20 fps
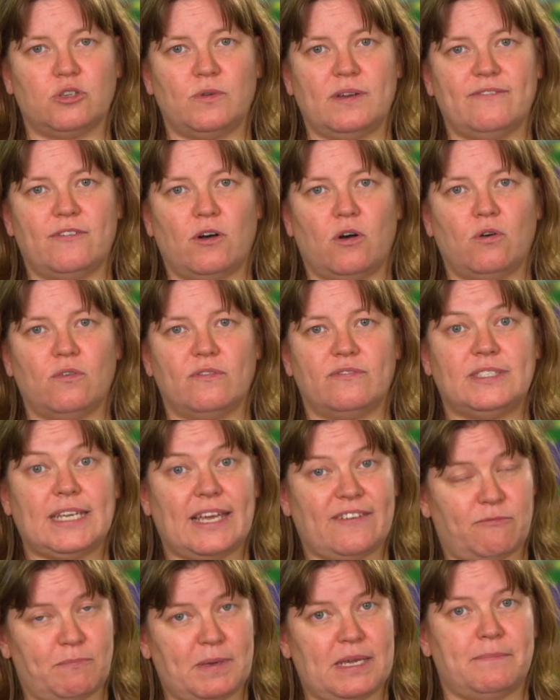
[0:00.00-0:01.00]
to involve
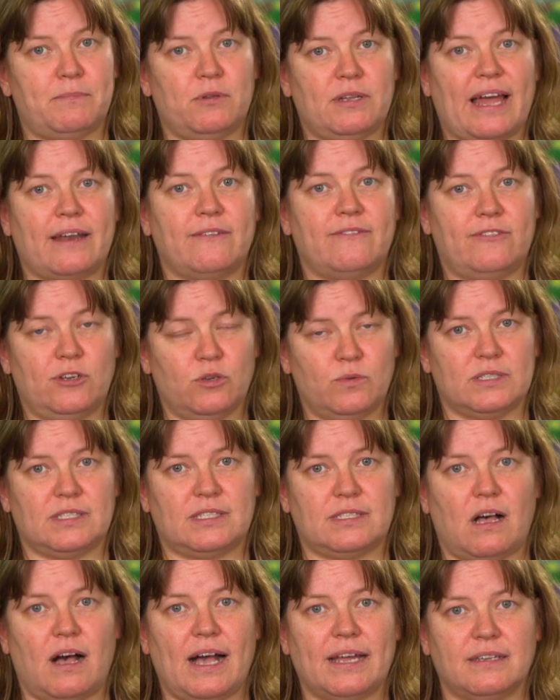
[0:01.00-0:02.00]
deaf people and fluent
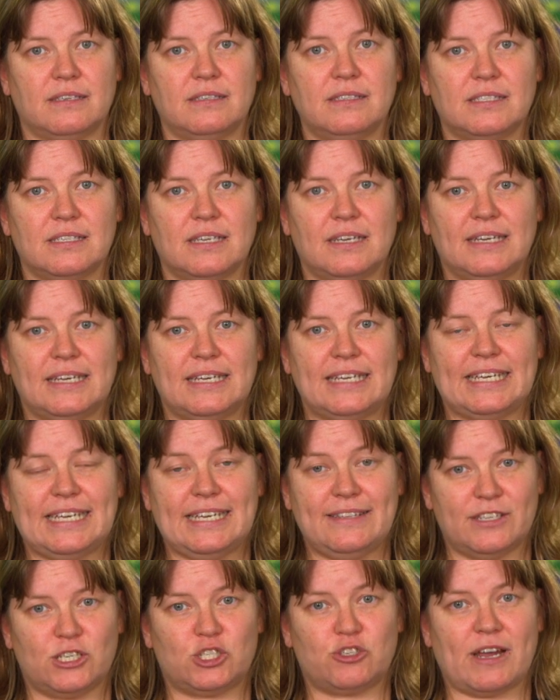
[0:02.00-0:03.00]
signers
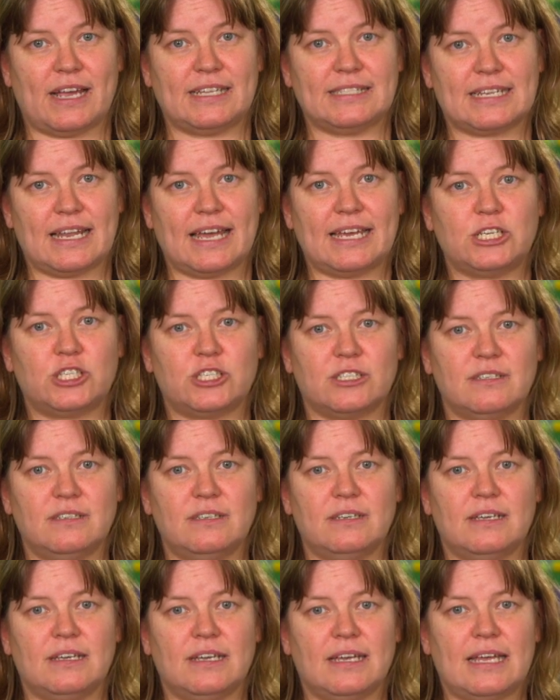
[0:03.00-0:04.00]
in the translation.